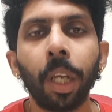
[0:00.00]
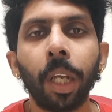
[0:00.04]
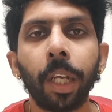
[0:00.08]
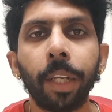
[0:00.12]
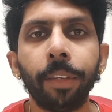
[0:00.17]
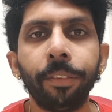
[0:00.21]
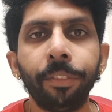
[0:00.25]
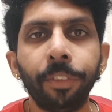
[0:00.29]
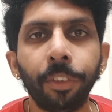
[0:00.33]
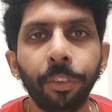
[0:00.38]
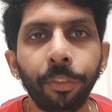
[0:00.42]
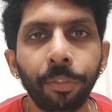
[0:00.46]

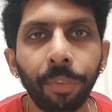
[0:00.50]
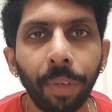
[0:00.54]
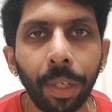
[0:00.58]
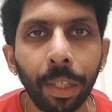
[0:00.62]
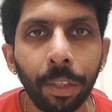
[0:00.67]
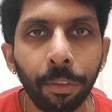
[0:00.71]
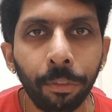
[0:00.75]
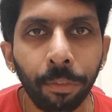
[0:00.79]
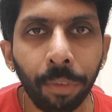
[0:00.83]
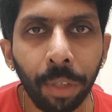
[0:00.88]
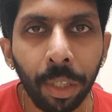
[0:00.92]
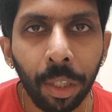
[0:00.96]
If you
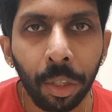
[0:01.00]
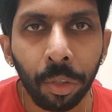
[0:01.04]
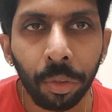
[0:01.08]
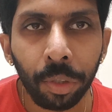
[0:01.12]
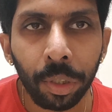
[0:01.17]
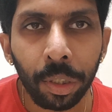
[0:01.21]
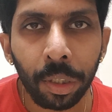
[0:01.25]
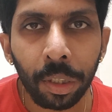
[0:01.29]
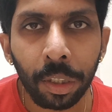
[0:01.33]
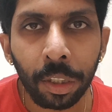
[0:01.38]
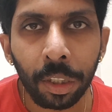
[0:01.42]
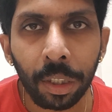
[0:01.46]
find value
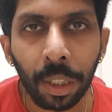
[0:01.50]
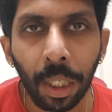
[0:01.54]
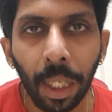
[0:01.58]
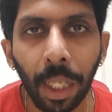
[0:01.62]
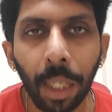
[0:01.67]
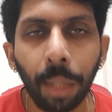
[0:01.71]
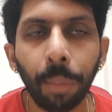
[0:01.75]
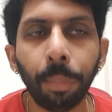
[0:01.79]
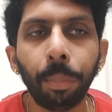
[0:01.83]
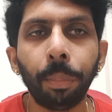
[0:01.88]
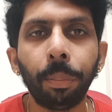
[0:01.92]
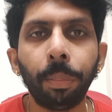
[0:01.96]
in this
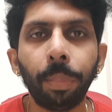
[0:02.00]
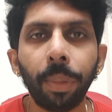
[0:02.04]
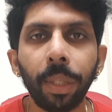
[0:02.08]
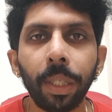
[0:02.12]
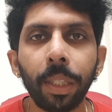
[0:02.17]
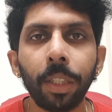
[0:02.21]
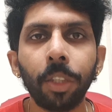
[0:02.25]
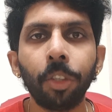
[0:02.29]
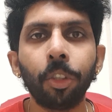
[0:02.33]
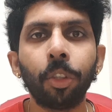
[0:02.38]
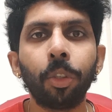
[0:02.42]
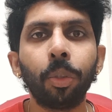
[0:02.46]
app,
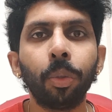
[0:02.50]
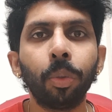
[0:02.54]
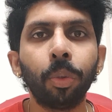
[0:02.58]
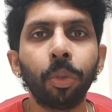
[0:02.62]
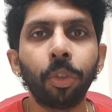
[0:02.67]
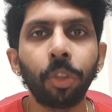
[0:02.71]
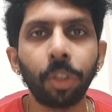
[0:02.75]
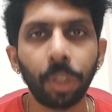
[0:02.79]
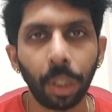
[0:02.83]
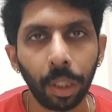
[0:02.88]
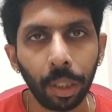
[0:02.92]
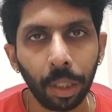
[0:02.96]
please do
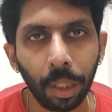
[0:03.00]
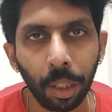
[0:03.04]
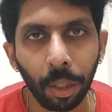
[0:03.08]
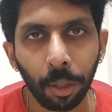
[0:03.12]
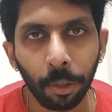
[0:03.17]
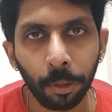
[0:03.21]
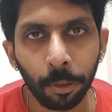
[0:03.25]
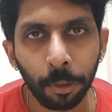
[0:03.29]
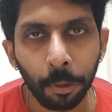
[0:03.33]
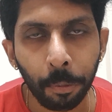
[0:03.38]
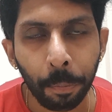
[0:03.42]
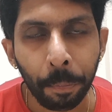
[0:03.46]
check
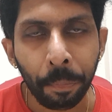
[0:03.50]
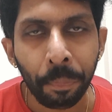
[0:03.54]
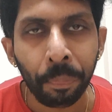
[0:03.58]
out